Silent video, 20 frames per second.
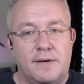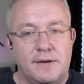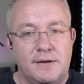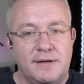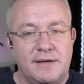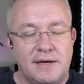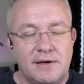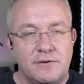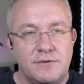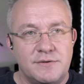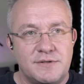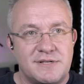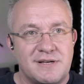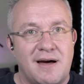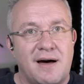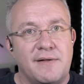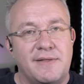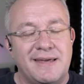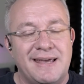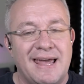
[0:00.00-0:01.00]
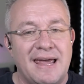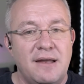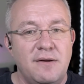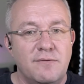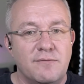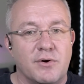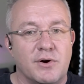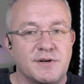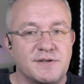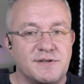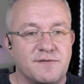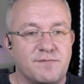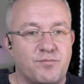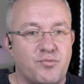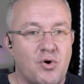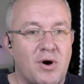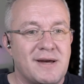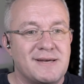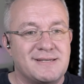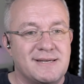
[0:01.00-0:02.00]
Yields are the inverse of
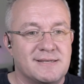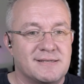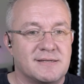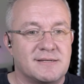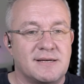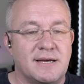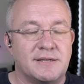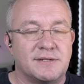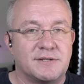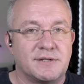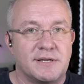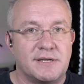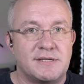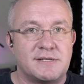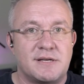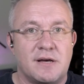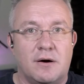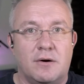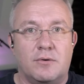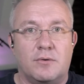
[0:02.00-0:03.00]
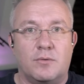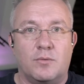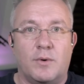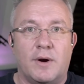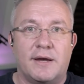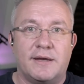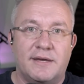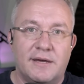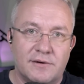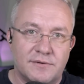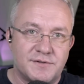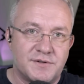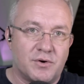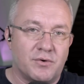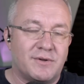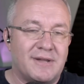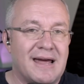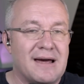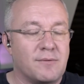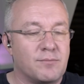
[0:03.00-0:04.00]
prices, essentially. So where yields
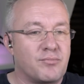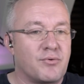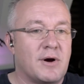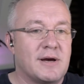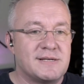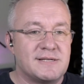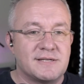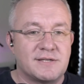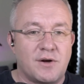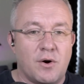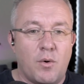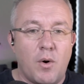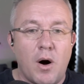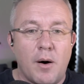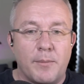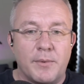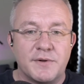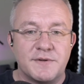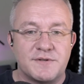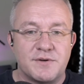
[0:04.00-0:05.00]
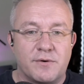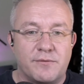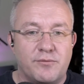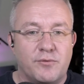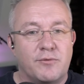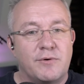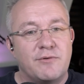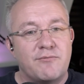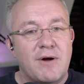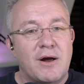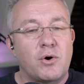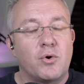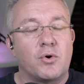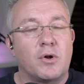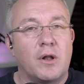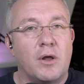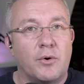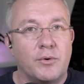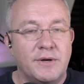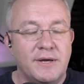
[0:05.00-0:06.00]
go down, prices go up. And so if we're in record
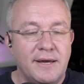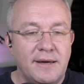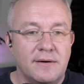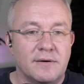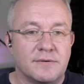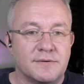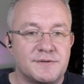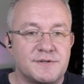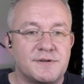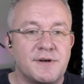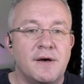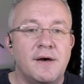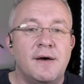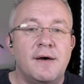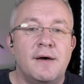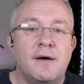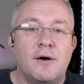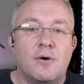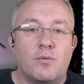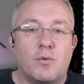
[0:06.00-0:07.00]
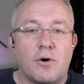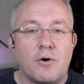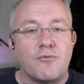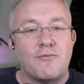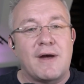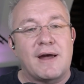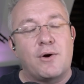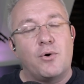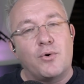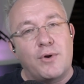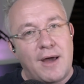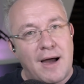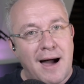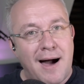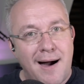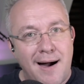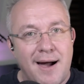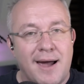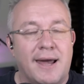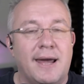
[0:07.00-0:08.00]
low yields, we're at record
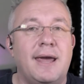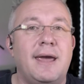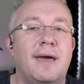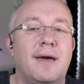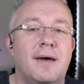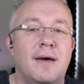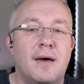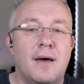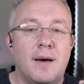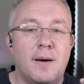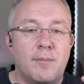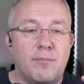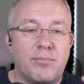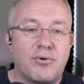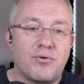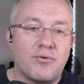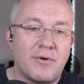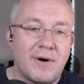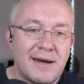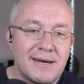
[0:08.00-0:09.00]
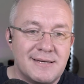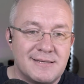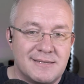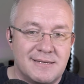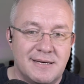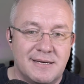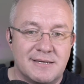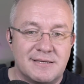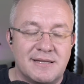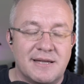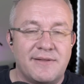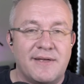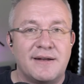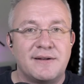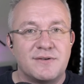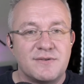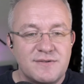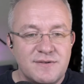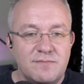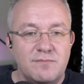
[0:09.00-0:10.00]
high prices. Now, that
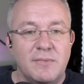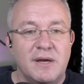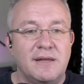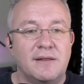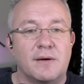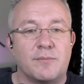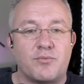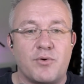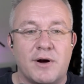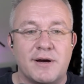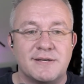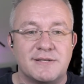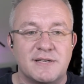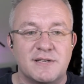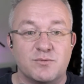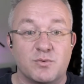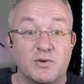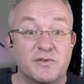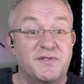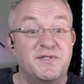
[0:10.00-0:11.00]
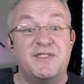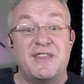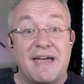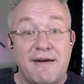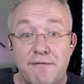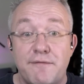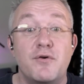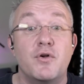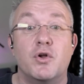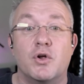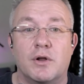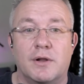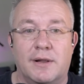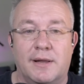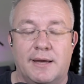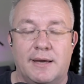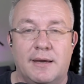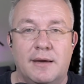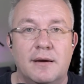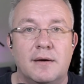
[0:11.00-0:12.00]
doesn't mean that prices will
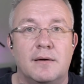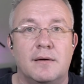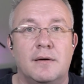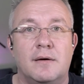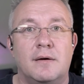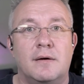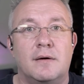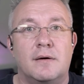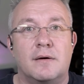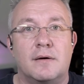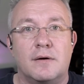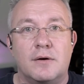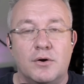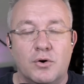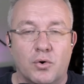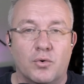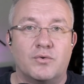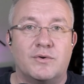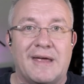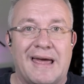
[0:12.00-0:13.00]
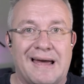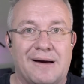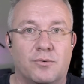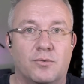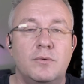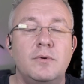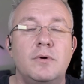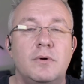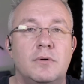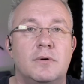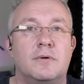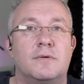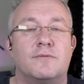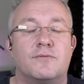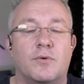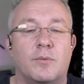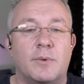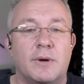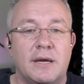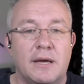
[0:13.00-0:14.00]
definitely go down
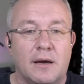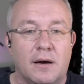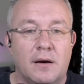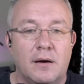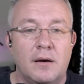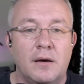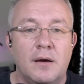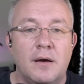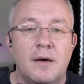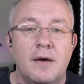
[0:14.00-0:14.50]
from here,